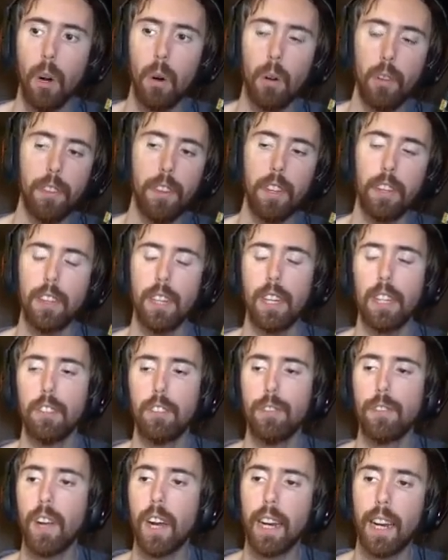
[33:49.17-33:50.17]

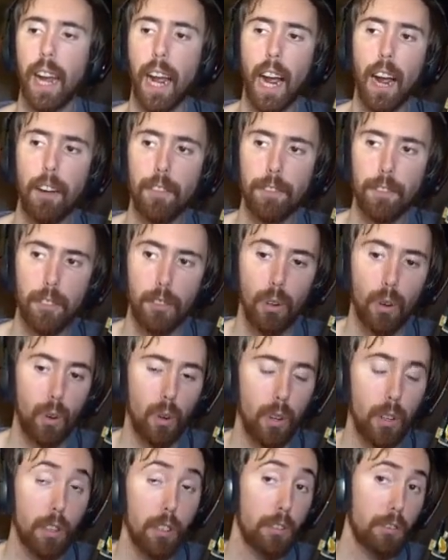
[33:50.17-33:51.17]
You've got half the
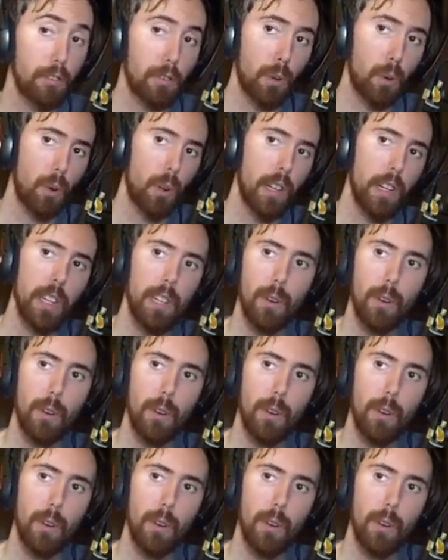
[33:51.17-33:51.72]
lore in the story.